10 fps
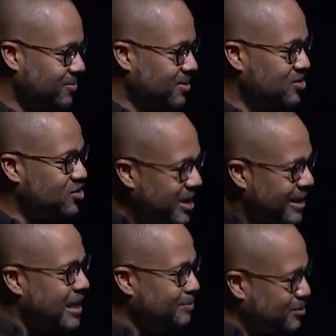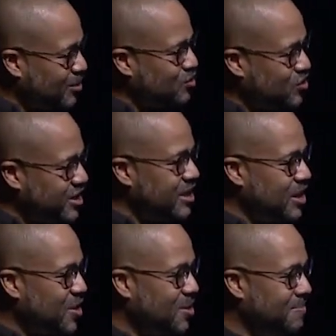She keeps on
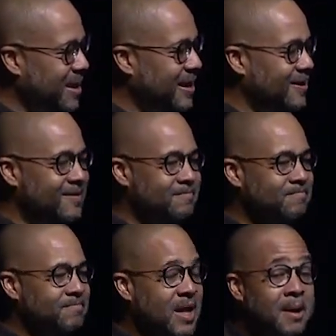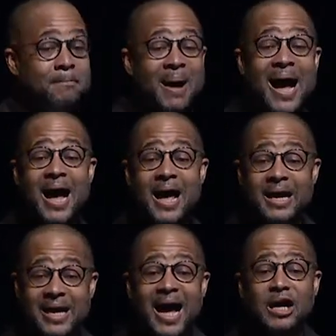cheating on me. By
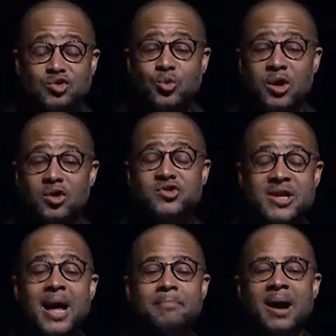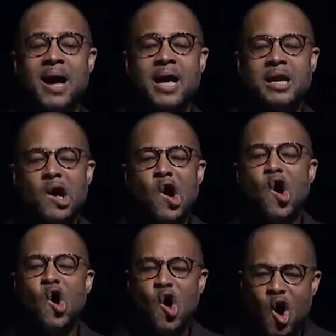God's words, not mine,
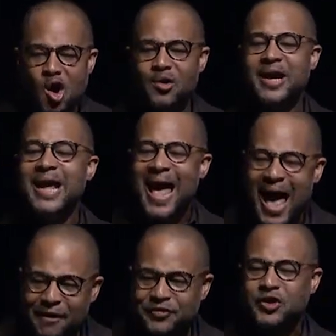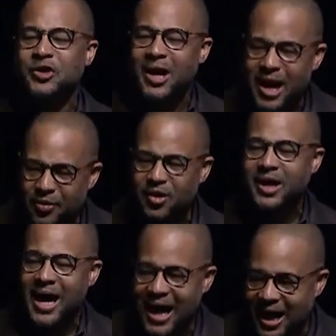whoring after other
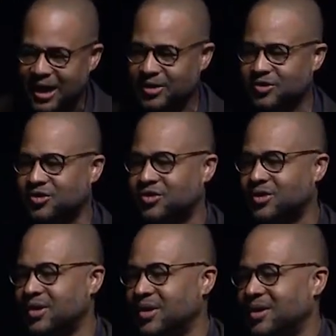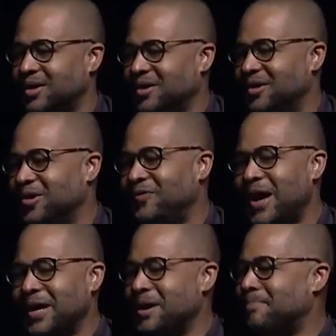gods. Oh, if I
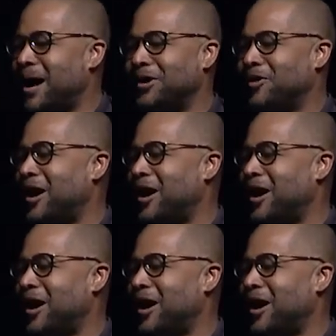can come by your